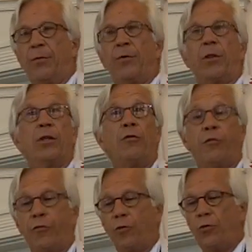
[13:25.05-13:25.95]
With little
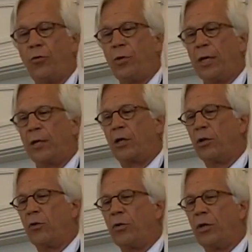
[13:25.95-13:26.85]
food and
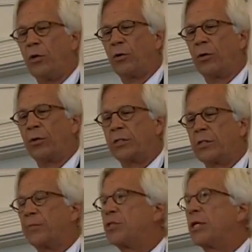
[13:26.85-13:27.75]
clothing, or
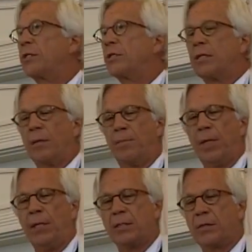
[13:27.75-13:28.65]
subjected to the
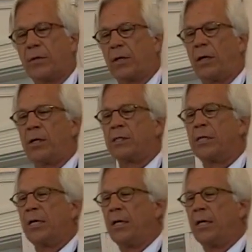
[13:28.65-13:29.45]
beatings of the guards,